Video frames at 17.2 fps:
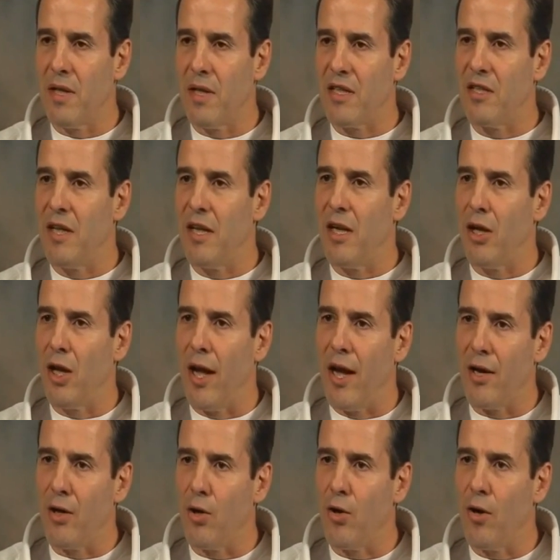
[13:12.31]
that they
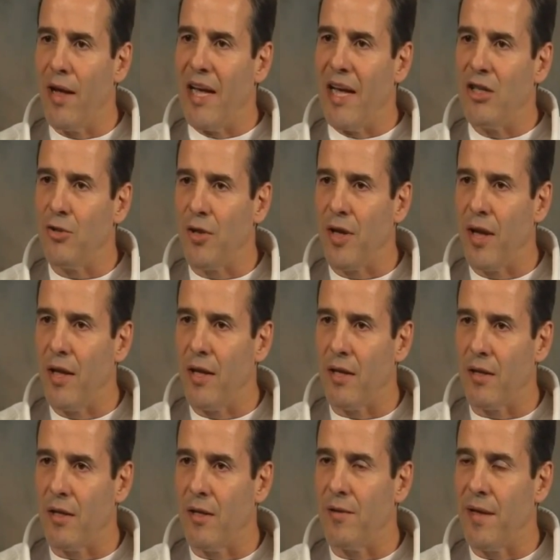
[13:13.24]
are not
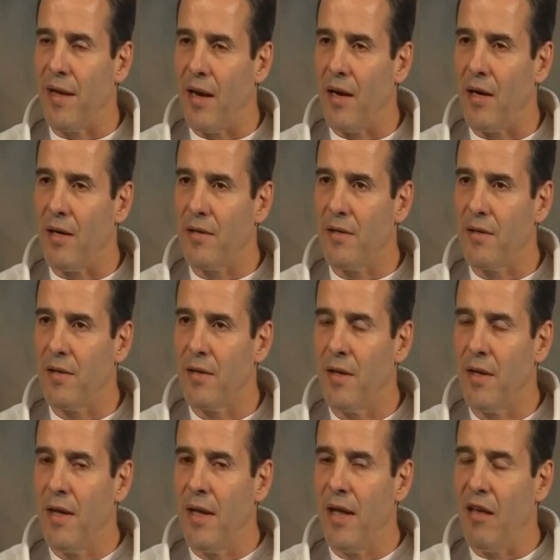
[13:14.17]
educated in the art,
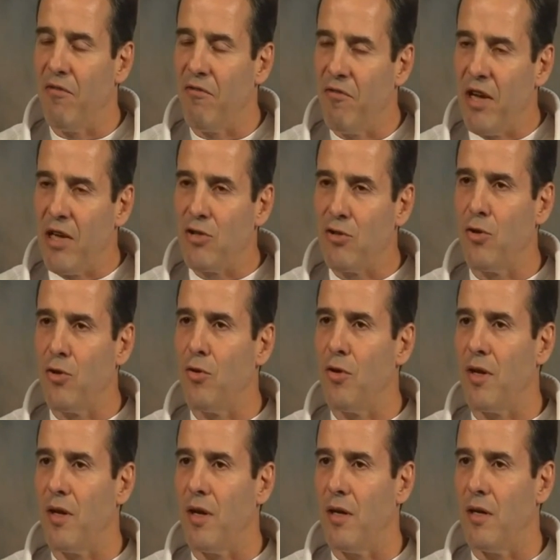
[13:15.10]
eventually you're
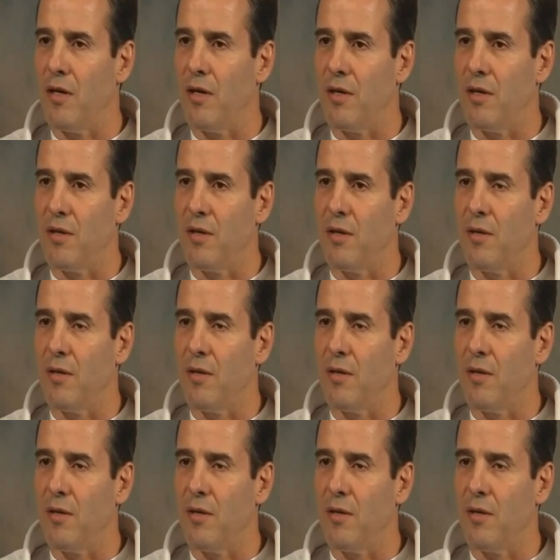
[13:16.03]
going to get hurt.